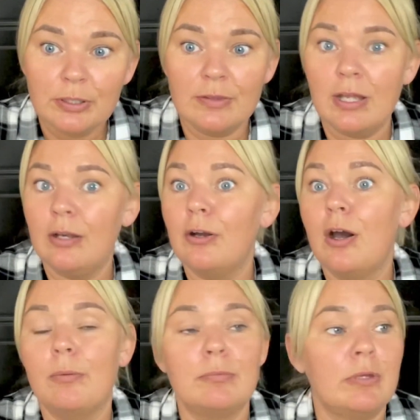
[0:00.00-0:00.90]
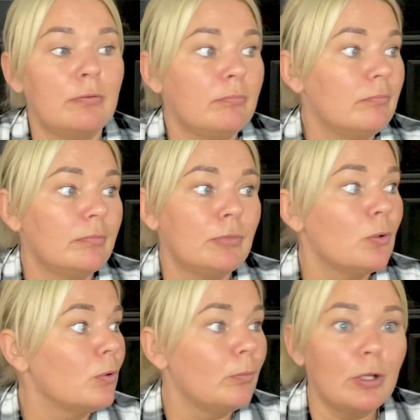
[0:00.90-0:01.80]
And then my
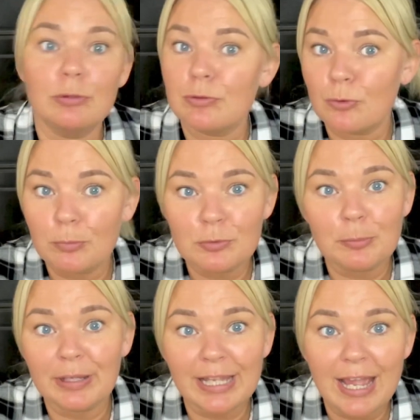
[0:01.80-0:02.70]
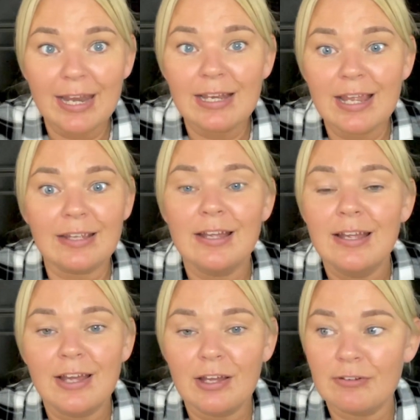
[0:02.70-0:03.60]
whole world was opened up again. Like,
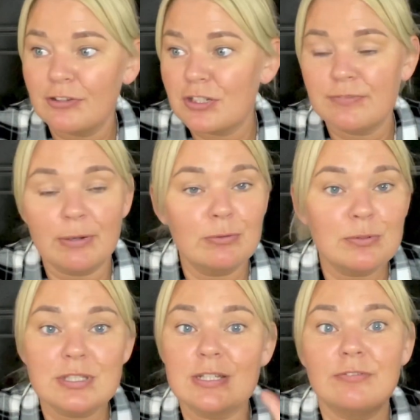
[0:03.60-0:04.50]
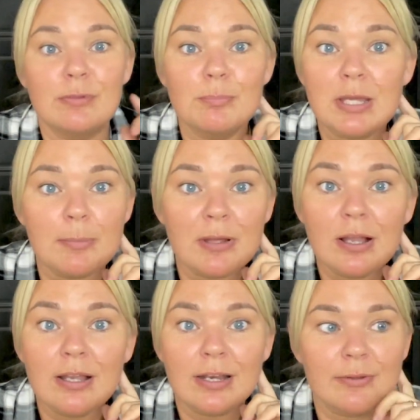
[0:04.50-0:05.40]
I just found loads of different people,
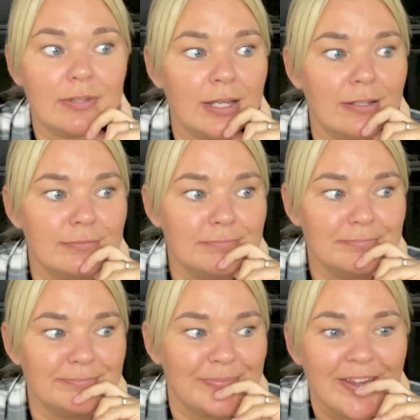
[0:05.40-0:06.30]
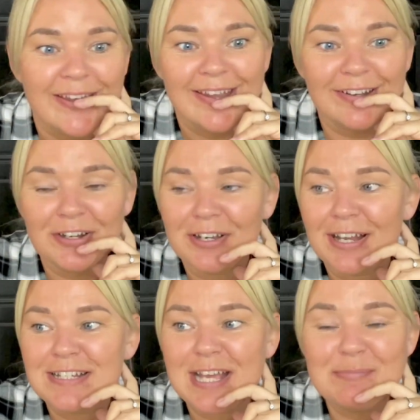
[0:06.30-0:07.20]
and I was like, And then at
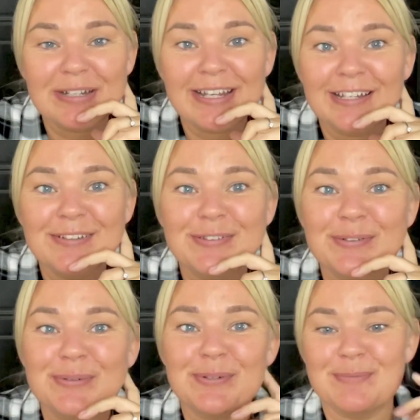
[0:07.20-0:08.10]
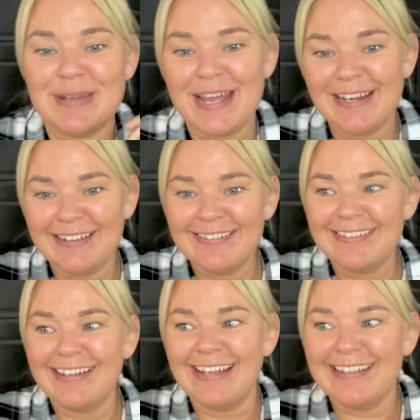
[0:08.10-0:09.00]
night time when Kenny used to go to bed, I used
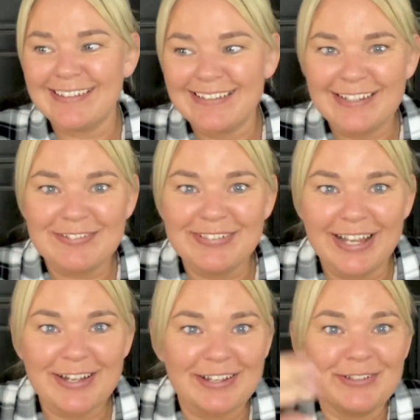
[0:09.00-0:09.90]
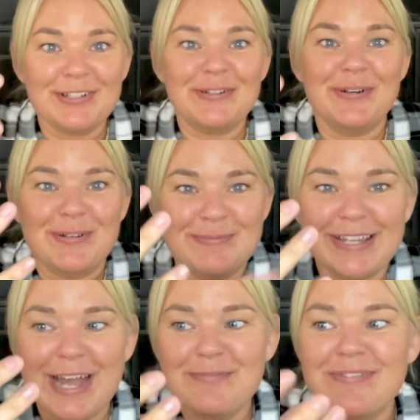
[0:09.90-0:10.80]
to sneak me, just hold me
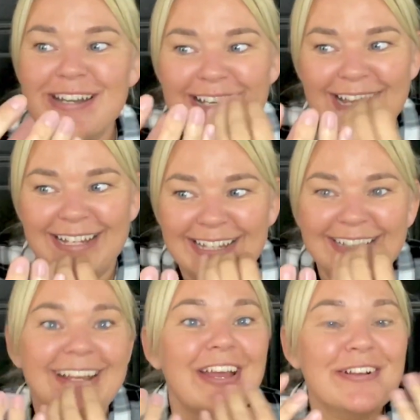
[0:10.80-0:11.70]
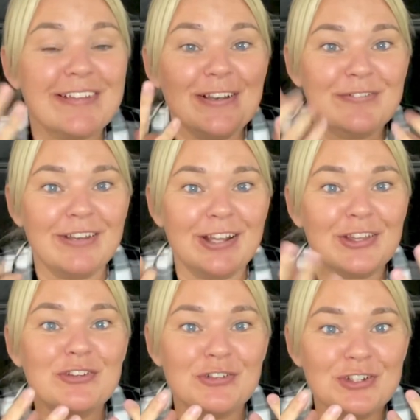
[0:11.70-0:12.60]
camera and because I loved the
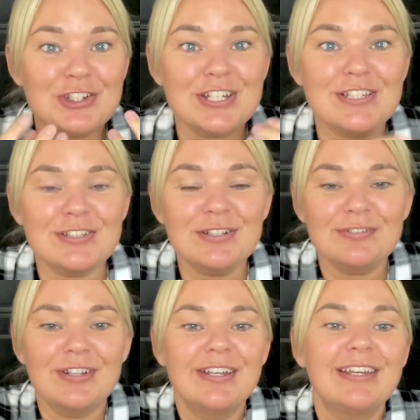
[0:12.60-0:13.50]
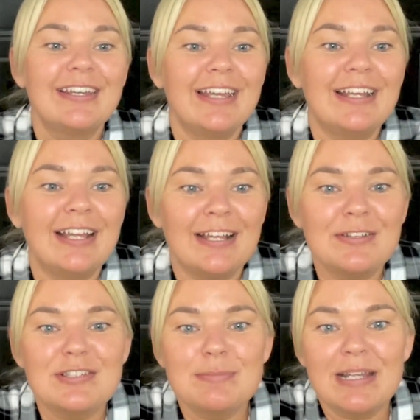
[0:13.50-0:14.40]
crunchy stuff. And I
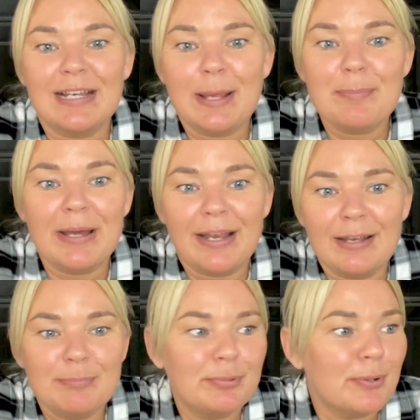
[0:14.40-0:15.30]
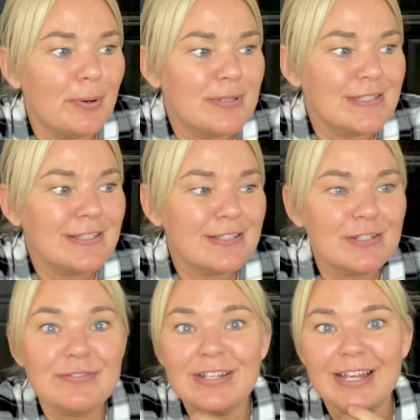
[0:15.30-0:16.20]
used to make battered prawns and
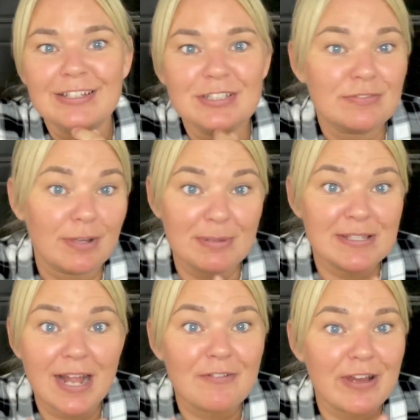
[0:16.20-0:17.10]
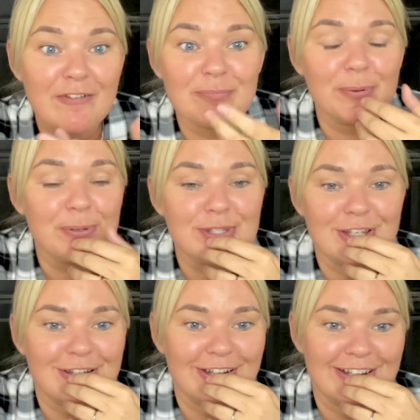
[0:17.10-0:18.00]
stuff, and just for myself. I haven't
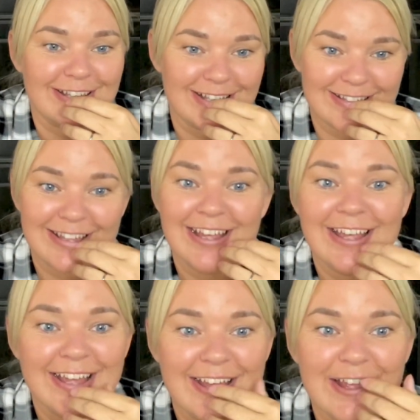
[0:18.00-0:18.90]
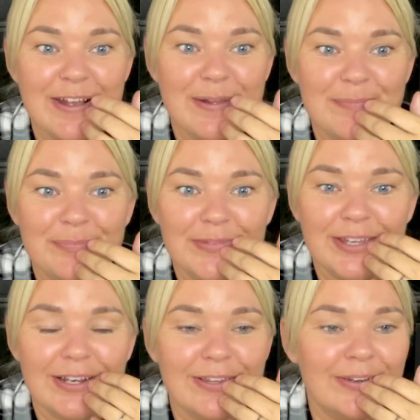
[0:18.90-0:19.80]
posted none of these. And
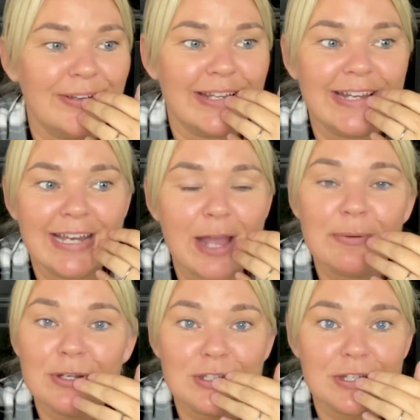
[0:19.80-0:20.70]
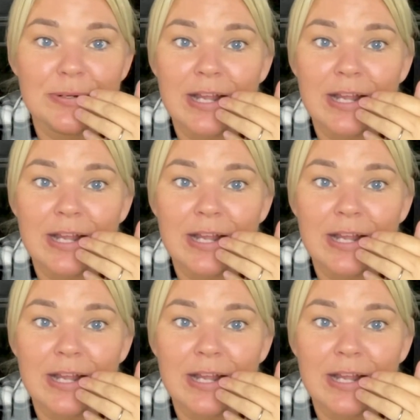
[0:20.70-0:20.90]
I thought, I'm going to do it.